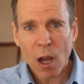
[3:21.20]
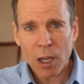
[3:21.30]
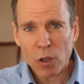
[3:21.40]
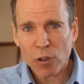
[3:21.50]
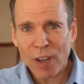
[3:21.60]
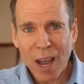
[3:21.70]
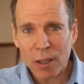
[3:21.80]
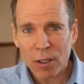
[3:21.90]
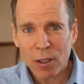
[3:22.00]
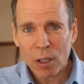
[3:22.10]
on your
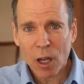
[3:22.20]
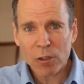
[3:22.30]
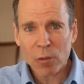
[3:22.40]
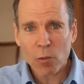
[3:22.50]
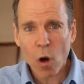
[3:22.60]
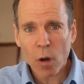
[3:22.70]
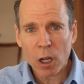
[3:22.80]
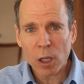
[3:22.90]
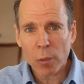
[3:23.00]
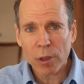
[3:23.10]
salad. Cut some raw red
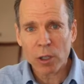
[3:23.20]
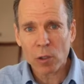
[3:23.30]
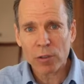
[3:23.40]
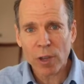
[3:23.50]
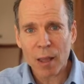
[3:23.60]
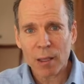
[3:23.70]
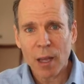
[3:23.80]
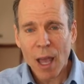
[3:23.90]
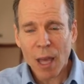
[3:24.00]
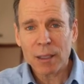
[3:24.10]
onion up thin on your salad
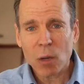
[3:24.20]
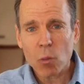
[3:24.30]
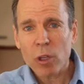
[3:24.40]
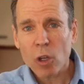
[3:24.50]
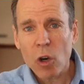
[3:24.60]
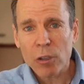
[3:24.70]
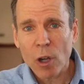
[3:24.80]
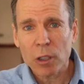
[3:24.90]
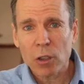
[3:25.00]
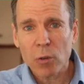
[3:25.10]
and eat that with your cooked
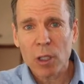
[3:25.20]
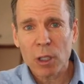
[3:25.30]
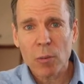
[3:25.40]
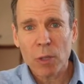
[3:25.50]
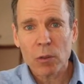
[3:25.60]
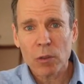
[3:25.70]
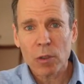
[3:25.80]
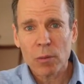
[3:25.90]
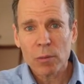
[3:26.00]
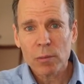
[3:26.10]
onion you're eating in the meal
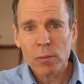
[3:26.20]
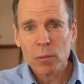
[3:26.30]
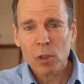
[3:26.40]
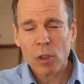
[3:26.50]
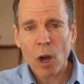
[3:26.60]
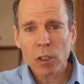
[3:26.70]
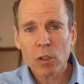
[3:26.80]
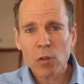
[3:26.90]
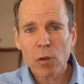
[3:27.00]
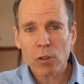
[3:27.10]
too. So
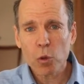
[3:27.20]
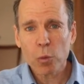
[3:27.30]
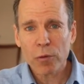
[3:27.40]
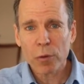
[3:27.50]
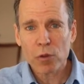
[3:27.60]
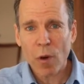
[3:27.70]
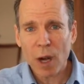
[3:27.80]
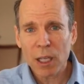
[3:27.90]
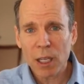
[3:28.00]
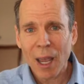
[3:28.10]
onions are a superfood. Try
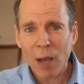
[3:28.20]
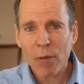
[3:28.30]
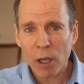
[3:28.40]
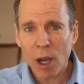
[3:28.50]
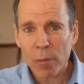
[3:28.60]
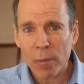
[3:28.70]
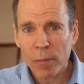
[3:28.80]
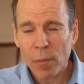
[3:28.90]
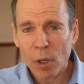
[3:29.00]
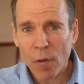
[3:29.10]
to eat a half a cup
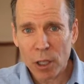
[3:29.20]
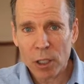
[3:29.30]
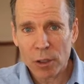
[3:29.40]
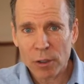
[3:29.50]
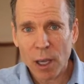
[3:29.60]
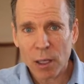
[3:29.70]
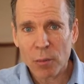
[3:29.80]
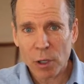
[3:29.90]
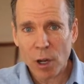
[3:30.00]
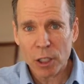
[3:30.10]
of onion a day and
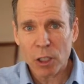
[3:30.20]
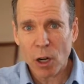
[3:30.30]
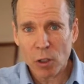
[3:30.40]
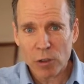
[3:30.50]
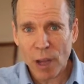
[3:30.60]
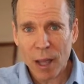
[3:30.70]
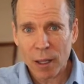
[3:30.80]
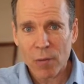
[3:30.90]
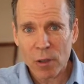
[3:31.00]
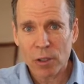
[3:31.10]
put onion on your
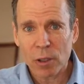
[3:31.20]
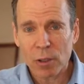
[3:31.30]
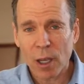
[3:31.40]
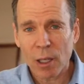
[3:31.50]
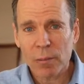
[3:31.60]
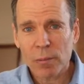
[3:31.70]
salad every single day.